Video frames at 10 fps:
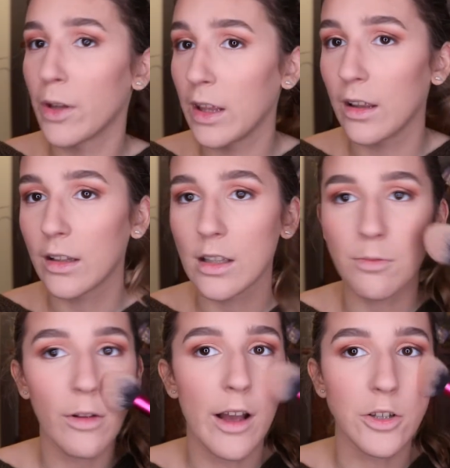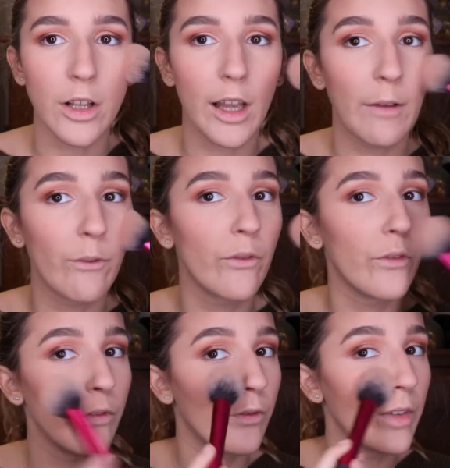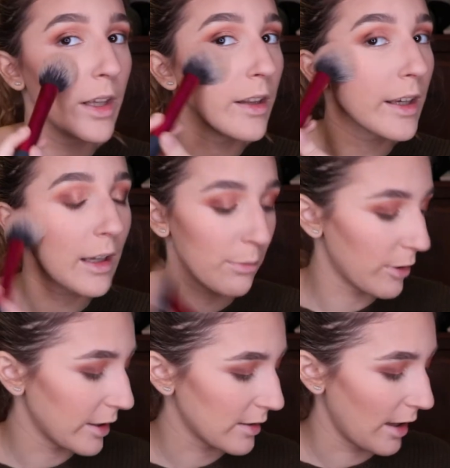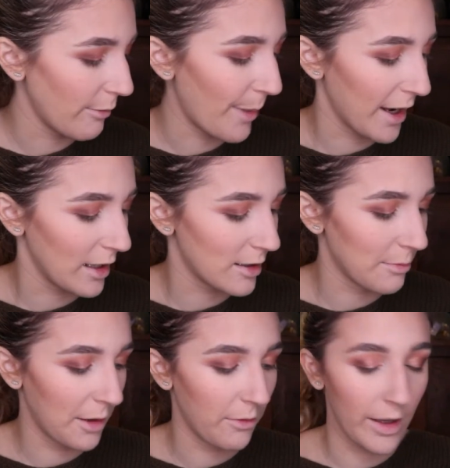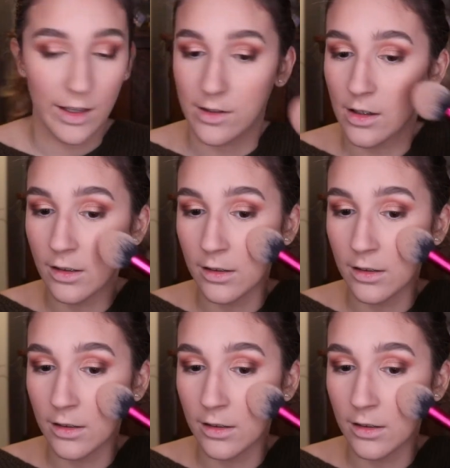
really like this blush. Like, I feel like it brings life back into my face.